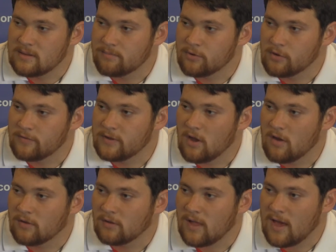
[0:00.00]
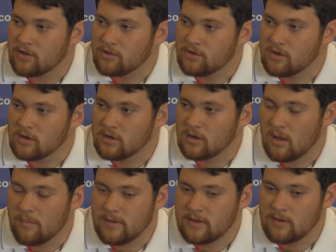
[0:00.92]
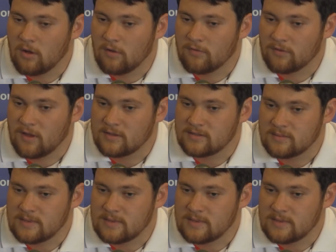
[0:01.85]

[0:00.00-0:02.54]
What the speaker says: improving over last year, a big goal for us.